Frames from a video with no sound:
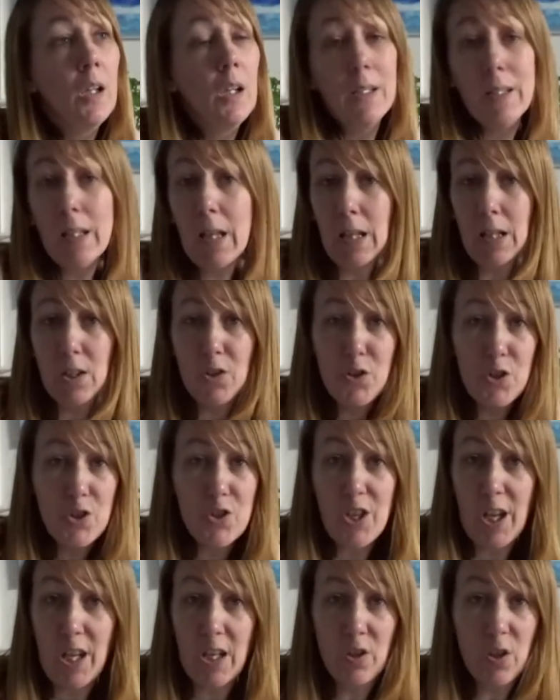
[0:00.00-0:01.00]
yeah, it just
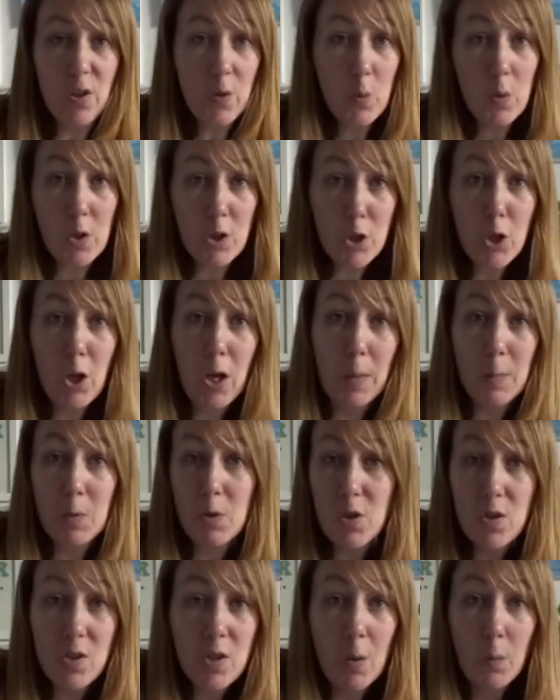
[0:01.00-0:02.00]
changes all the time. You
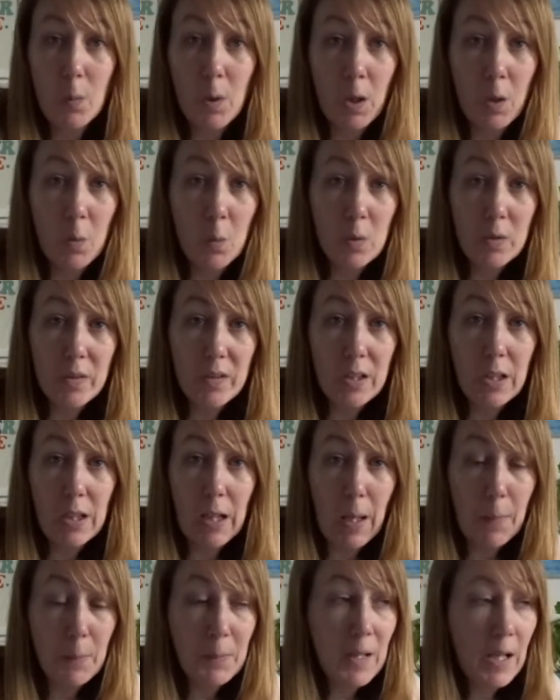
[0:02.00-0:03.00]
just don't know what's going to
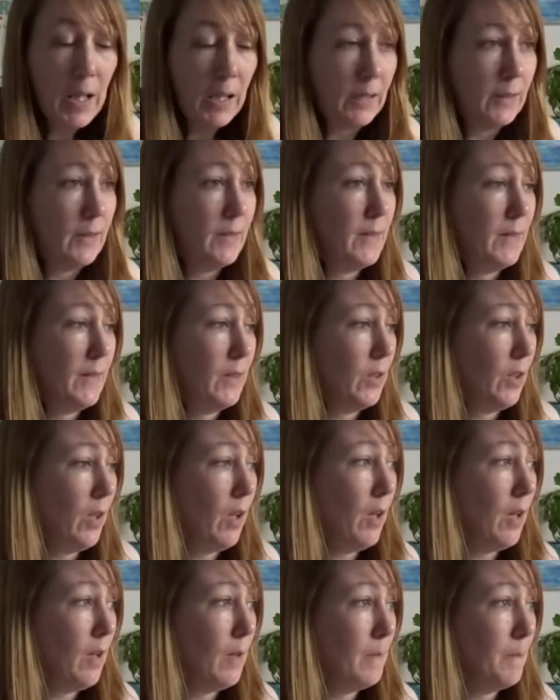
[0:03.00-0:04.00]
happen next.
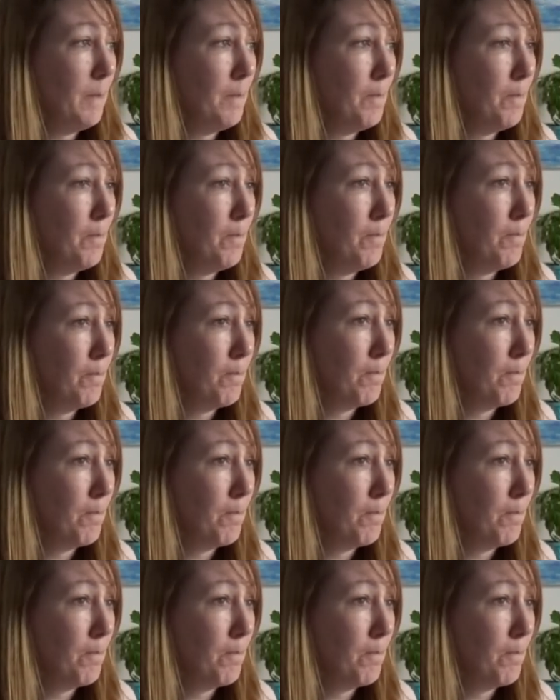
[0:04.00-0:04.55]
I